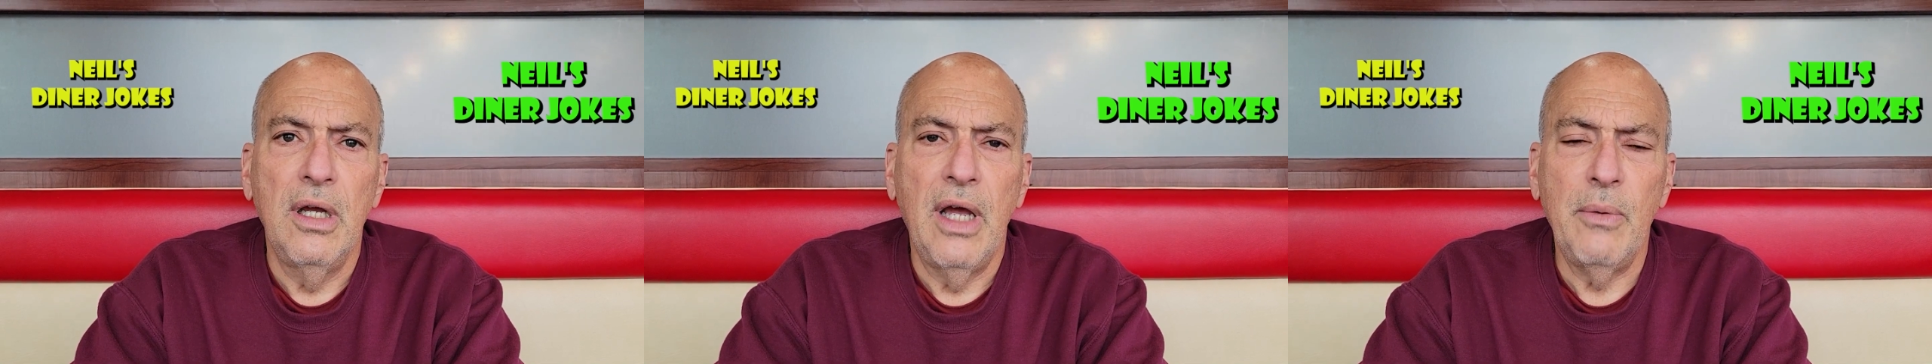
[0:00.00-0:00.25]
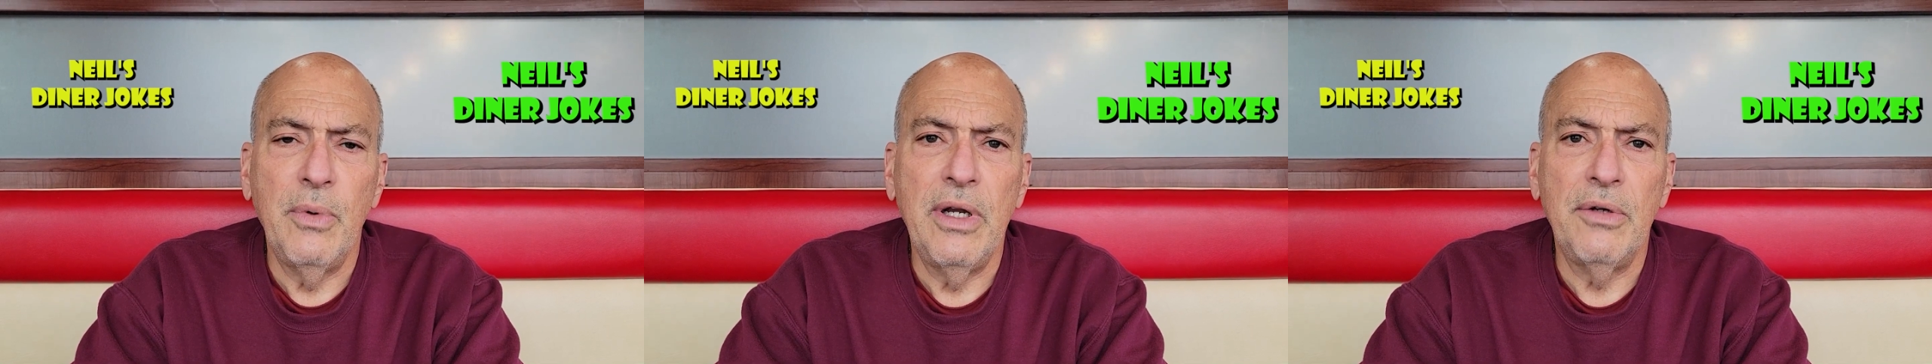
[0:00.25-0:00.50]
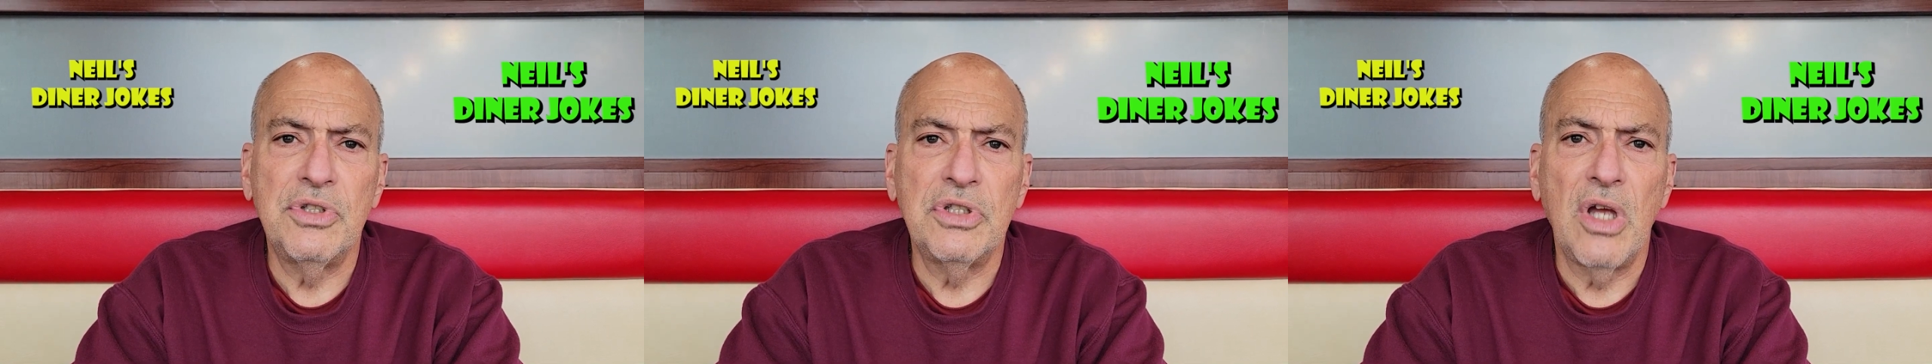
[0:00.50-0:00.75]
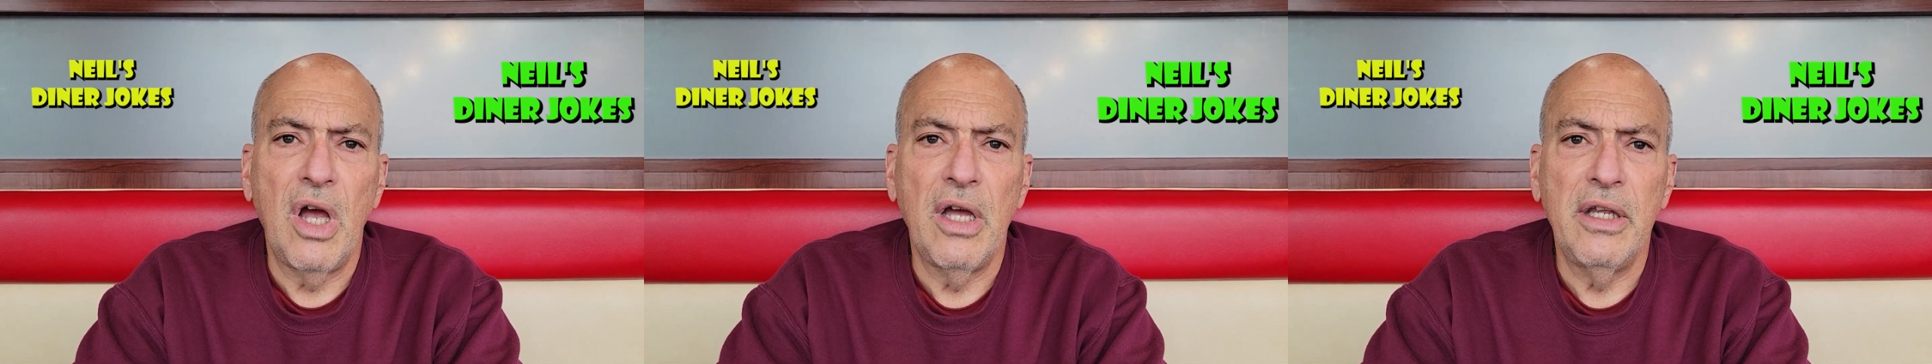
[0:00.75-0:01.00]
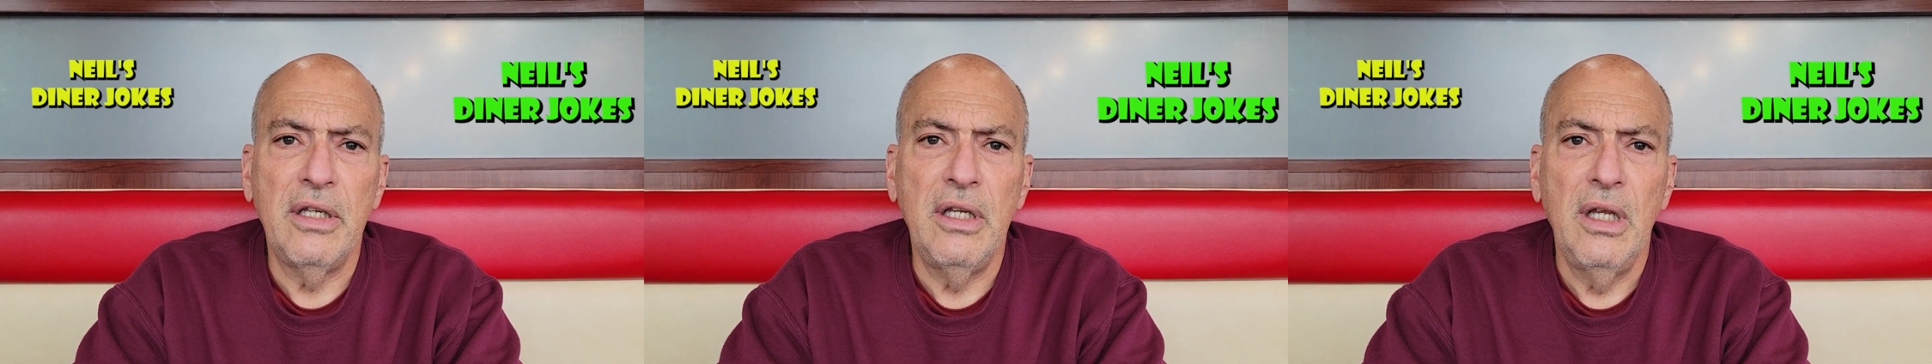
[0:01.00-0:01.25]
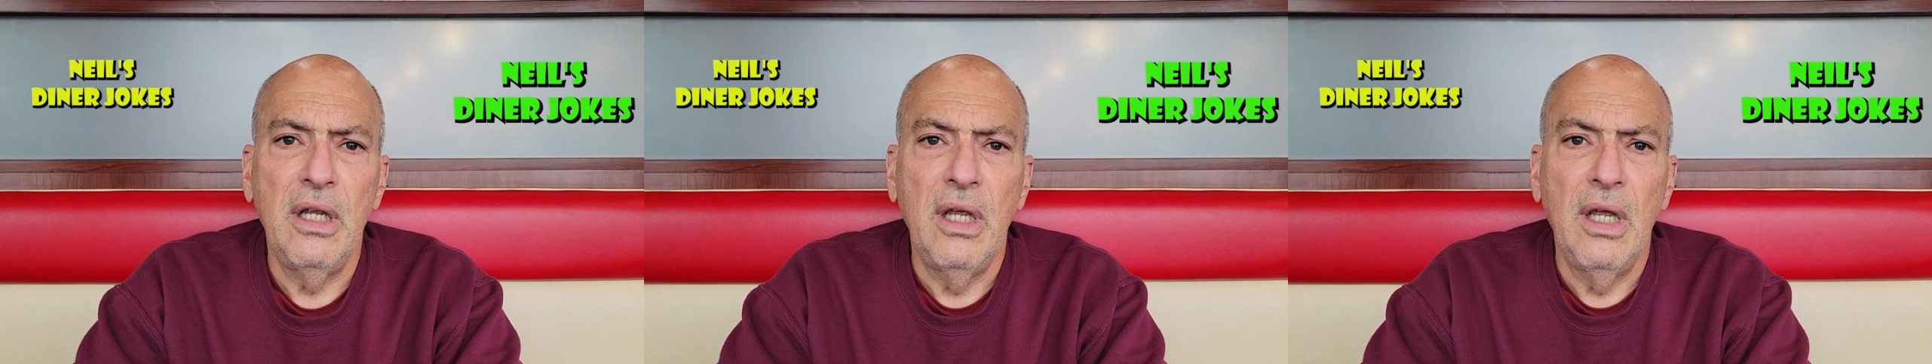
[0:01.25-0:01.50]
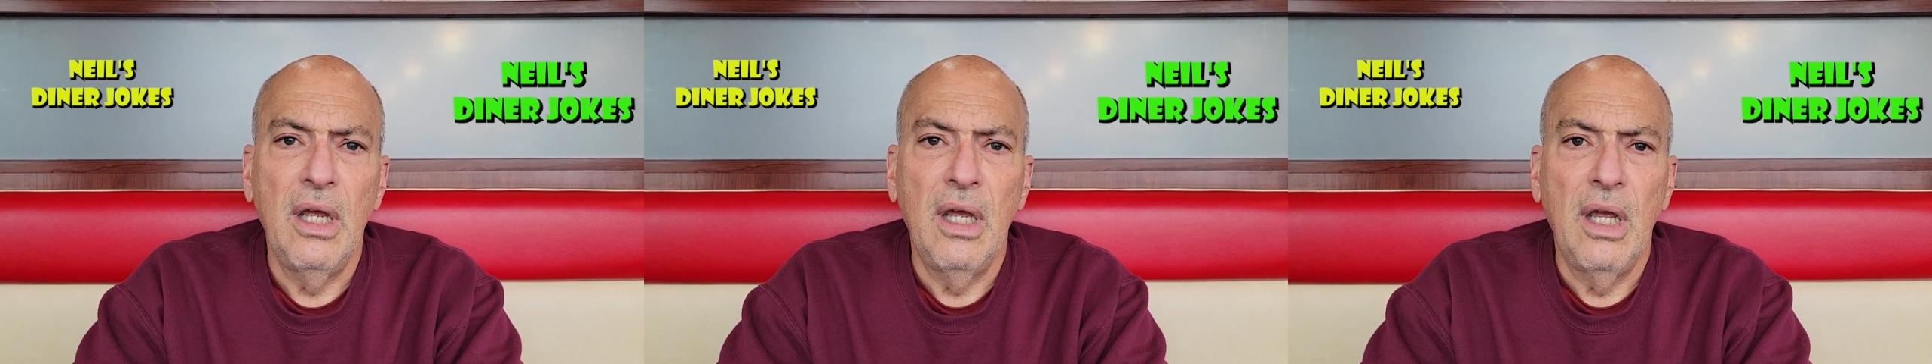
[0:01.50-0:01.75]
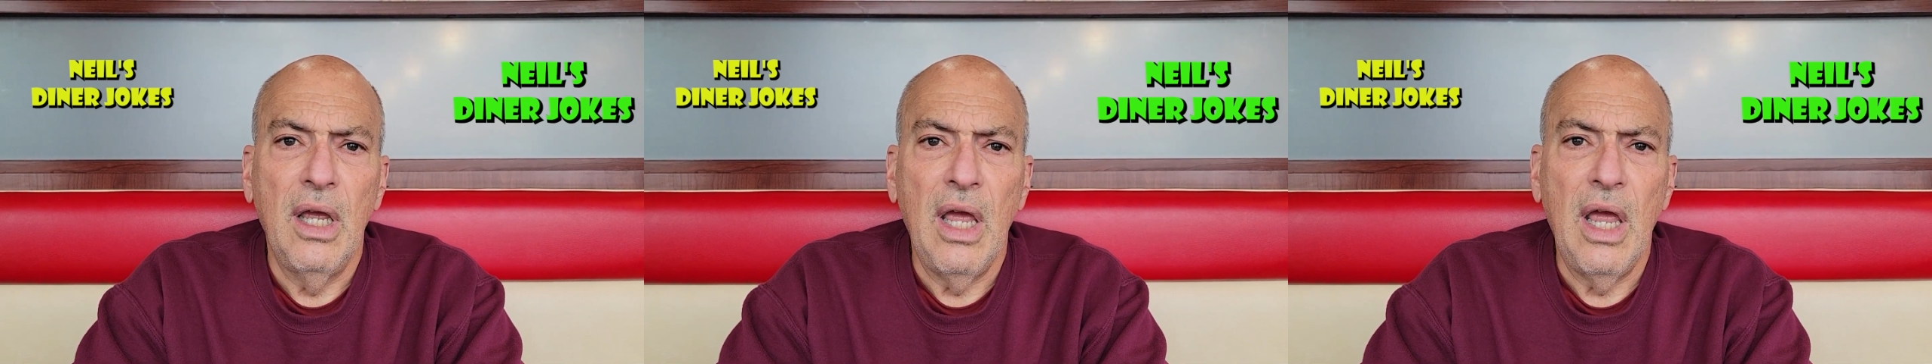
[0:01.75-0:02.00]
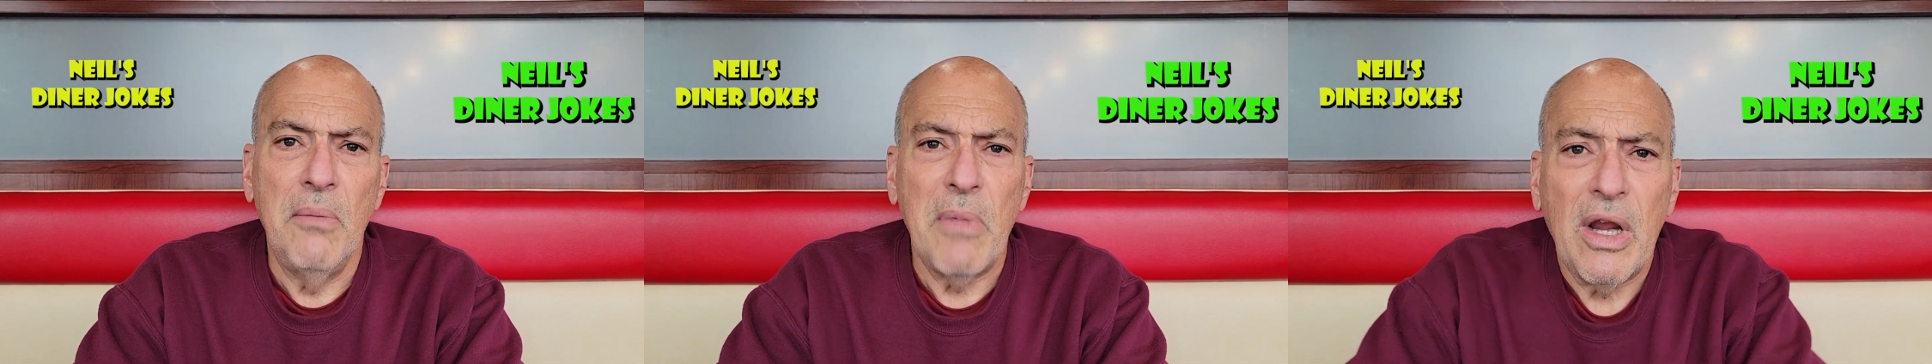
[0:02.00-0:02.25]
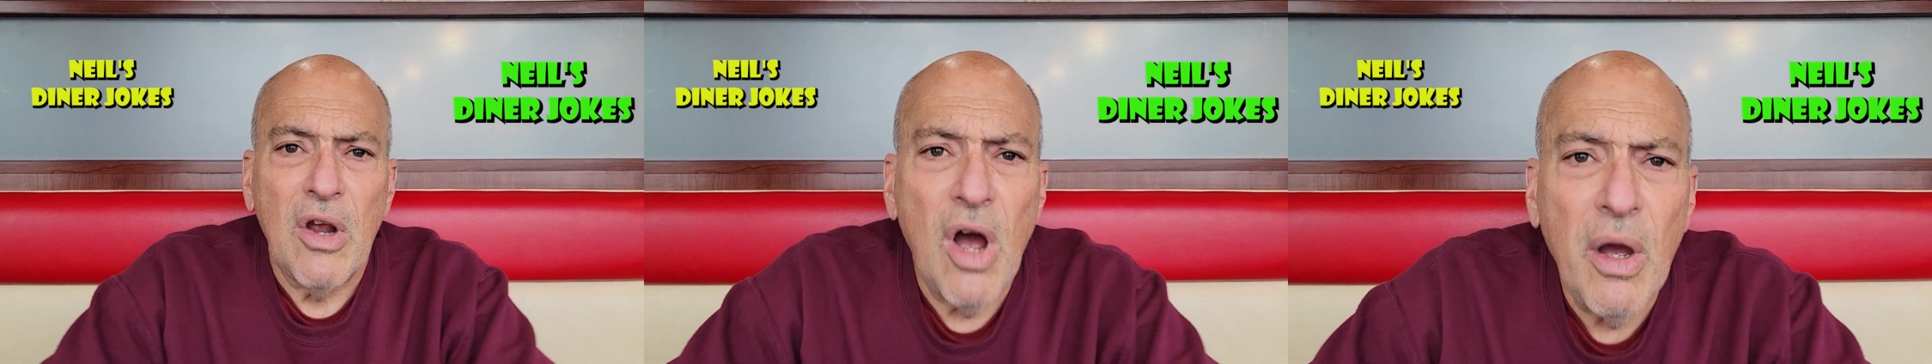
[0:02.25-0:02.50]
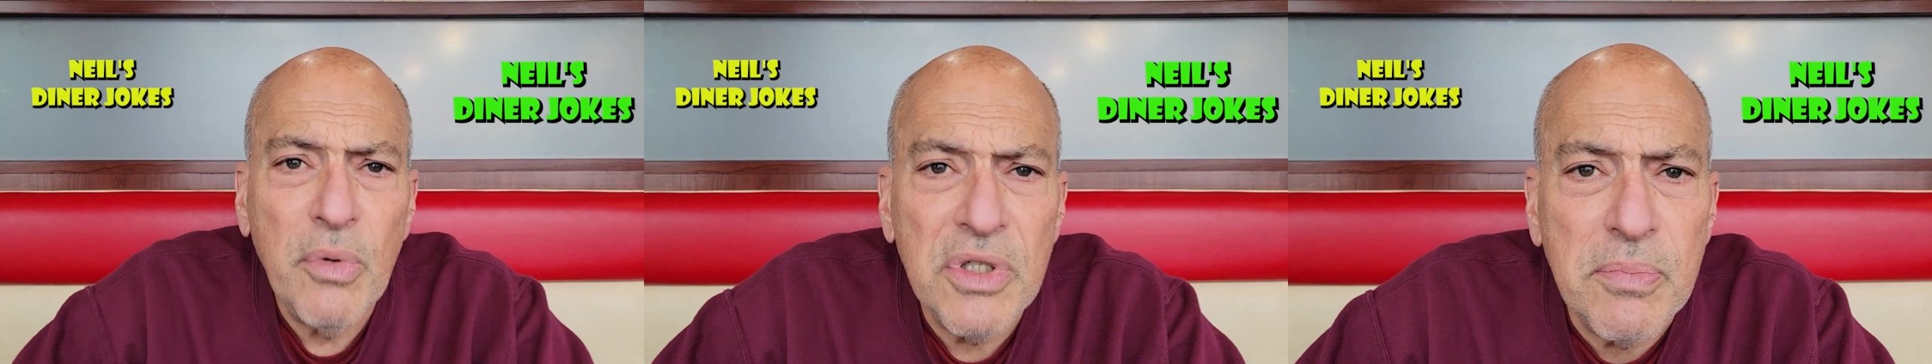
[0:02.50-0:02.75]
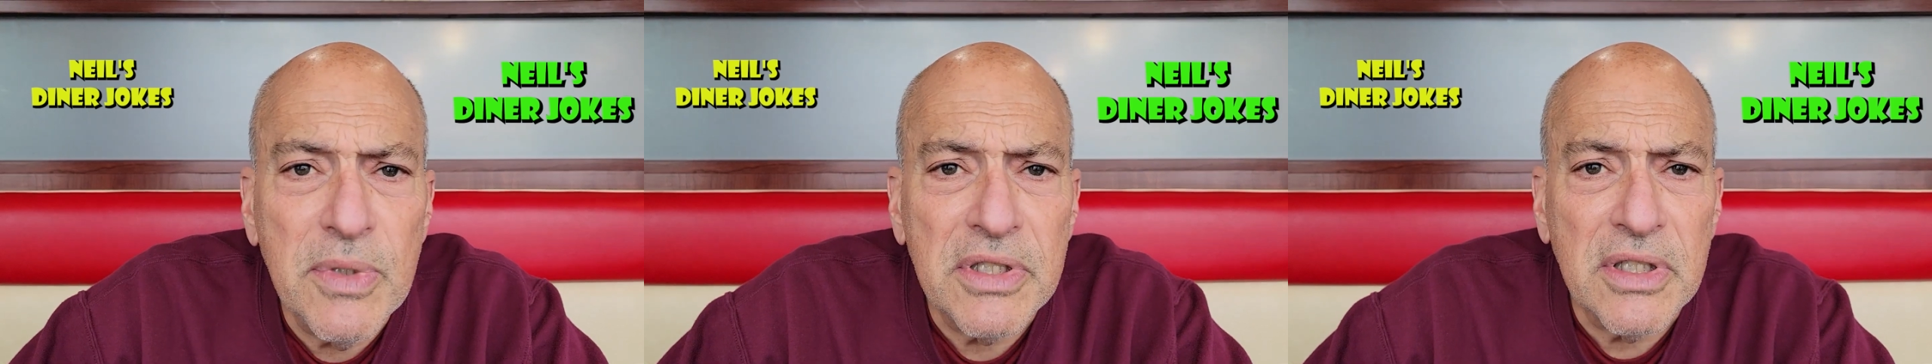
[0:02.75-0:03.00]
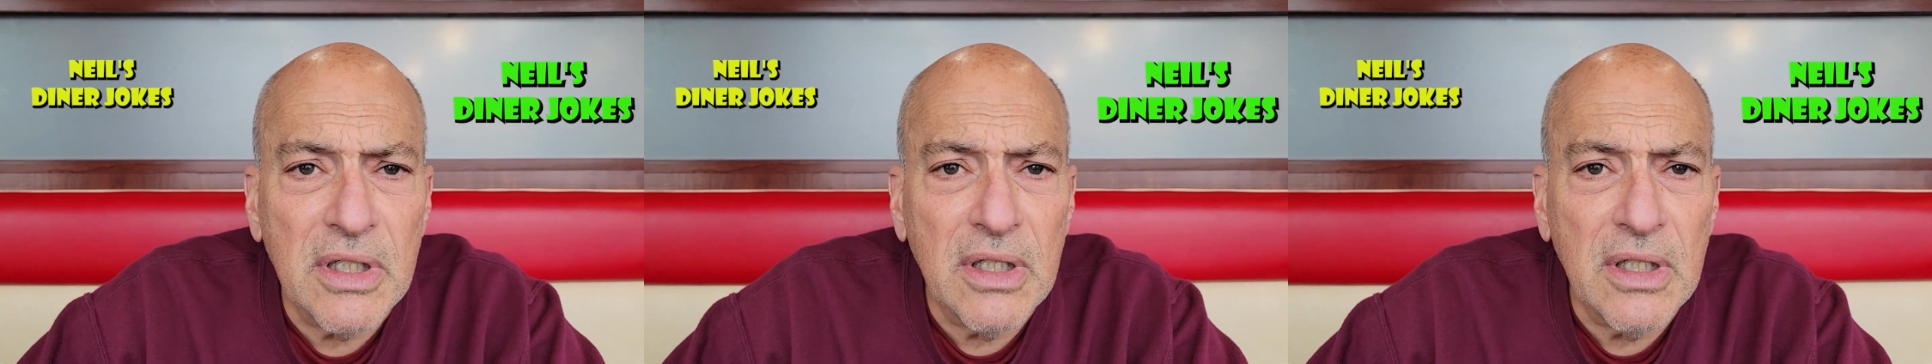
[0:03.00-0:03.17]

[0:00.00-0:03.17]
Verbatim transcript: I went outside and my car was missing.